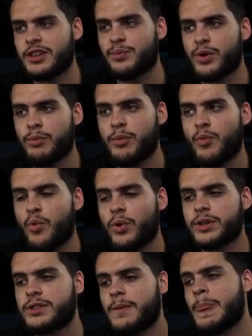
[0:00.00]
the premium
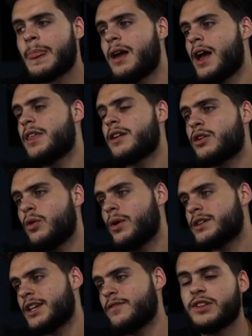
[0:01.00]
rewards. And then, of
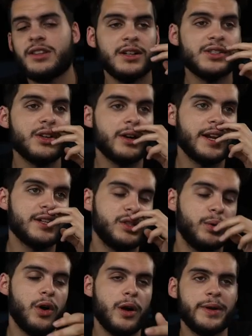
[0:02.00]
course, if it does start getting
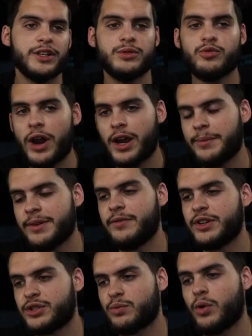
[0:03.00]
too hard because you rank up in
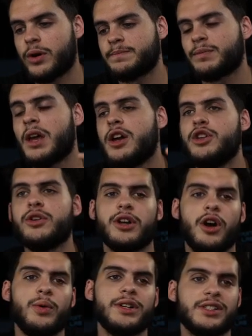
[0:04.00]
division more, you can
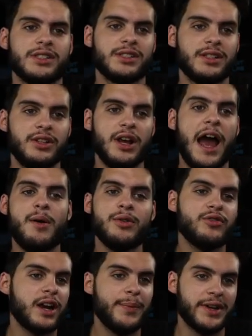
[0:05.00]
always just, yeah, I
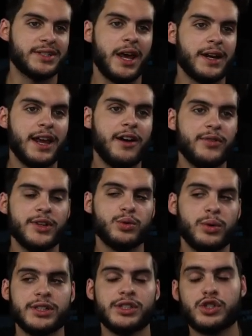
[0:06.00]
wouldn't recommend a side account for this
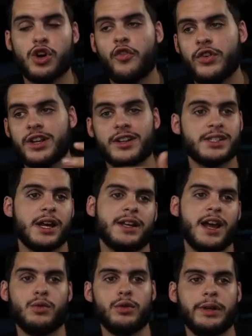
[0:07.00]
one, because the trophies on a side
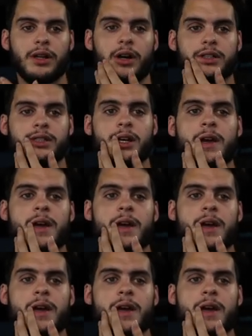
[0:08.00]
account will be lost.